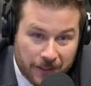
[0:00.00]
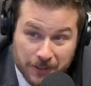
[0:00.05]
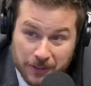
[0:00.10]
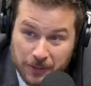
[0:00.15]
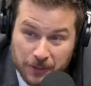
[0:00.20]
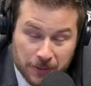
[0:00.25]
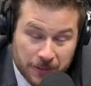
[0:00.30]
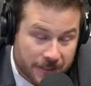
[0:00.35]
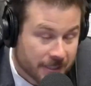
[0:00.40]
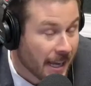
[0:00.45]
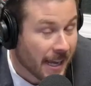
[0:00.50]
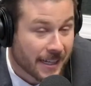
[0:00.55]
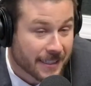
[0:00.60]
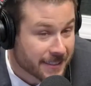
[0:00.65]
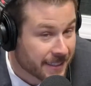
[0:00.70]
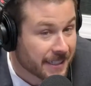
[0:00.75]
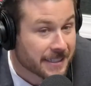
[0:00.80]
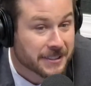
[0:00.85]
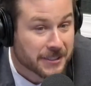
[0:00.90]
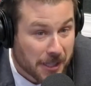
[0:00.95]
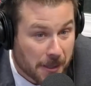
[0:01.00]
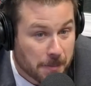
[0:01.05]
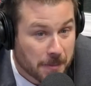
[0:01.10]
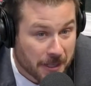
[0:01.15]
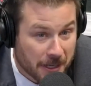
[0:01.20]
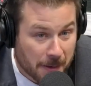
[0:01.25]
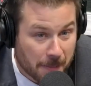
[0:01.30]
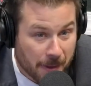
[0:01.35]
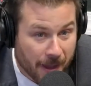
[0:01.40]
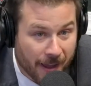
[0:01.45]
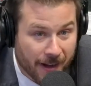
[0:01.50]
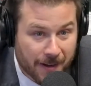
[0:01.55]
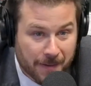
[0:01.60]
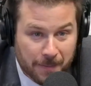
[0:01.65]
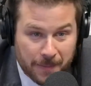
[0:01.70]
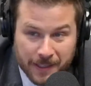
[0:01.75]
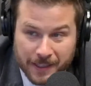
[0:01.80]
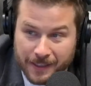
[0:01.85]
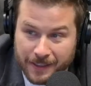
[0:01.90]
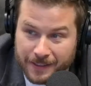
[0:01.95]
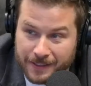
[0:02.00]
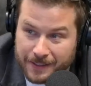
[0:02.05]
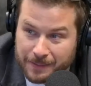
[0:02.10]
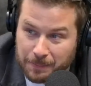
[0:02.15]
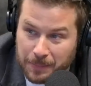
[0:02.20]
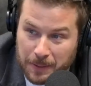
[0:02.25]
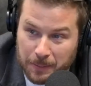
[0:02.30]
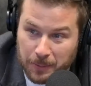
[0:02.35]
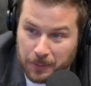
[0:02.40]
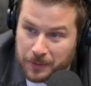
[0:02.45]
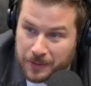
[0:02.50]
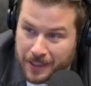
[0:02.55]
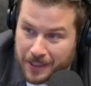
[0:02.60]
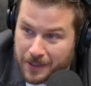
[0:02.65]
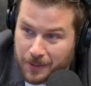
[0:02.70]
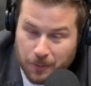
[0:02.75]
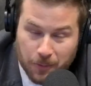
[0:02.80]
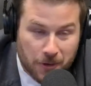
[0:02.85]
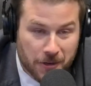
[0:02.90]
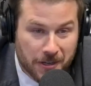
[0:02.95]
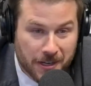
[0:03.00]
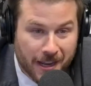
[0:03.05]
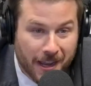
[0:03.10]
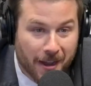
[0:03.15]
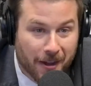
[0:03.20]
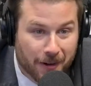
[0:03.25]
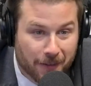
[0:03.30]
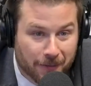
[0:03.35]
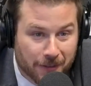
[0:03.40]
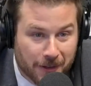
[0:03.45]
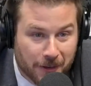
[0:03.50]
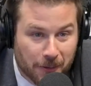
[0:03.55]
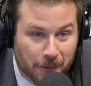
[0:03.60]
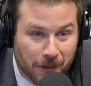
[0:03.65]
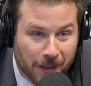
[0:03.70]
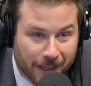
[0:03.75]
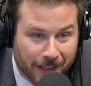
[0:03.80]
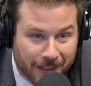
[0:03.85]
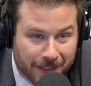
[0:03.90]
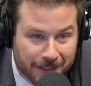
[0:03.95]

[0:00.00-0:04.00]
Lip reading: So it's got to say something about it because people tend to run you out if they don't like you.